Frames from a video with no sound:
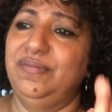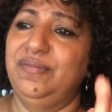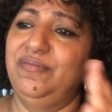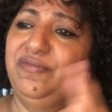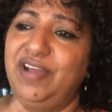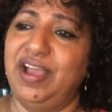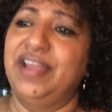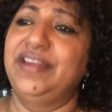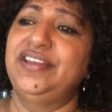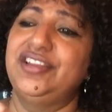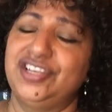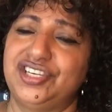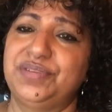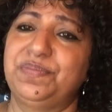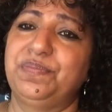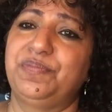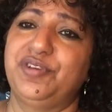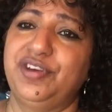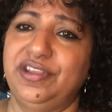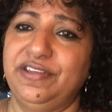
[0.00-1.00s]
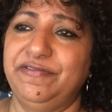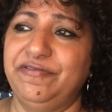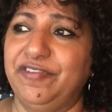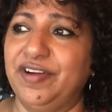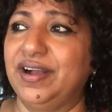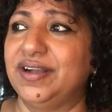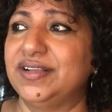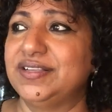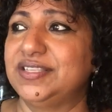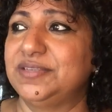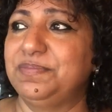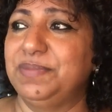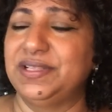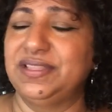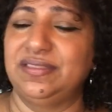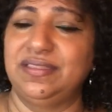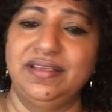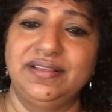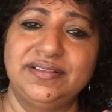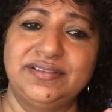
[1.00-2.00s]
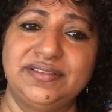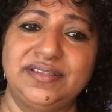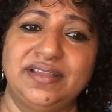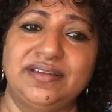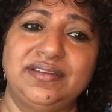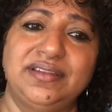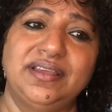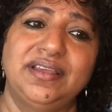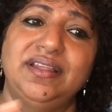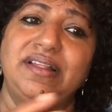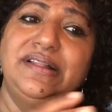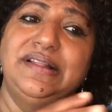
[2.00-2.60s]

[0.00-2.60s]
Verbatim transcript: vanish pretty fast but things that